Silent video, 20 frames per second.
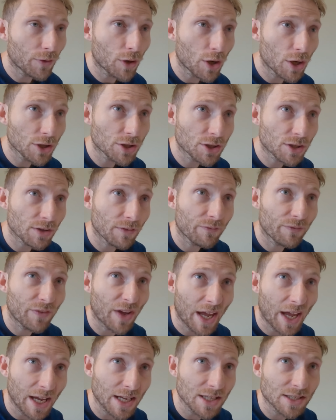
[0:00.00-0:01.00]
first
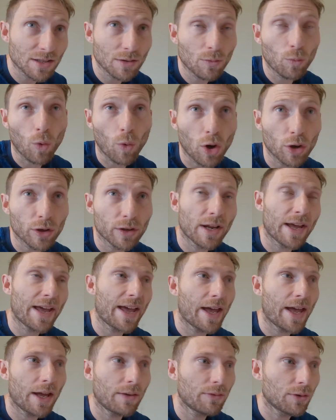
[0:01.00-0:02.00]
phase
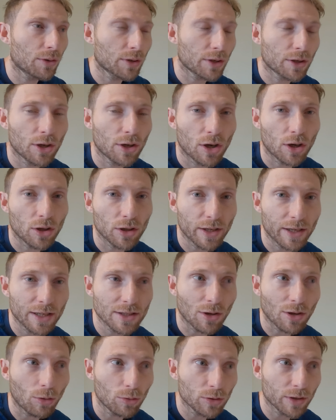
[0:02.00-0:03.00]
1A, if you want to call it,
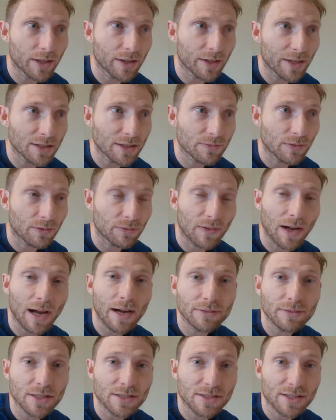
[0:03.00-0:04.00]
is holding this for
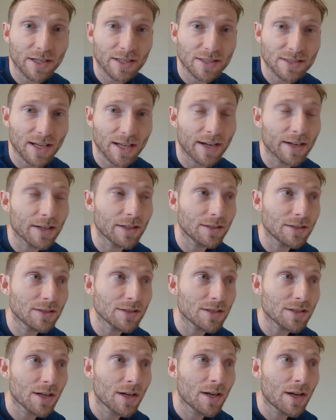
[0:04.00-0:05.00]
5 to 6
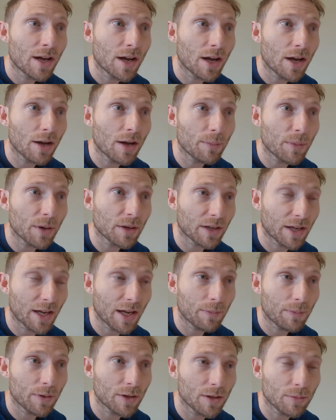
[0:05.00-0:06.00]
seconds and
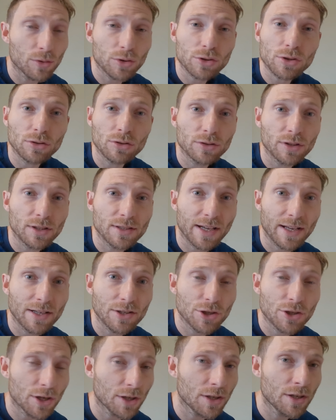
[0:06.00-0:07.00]
keeping the muscle under
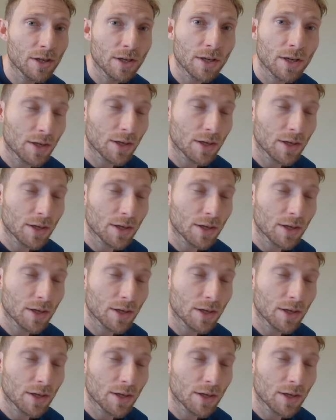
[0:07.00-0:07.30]
tension.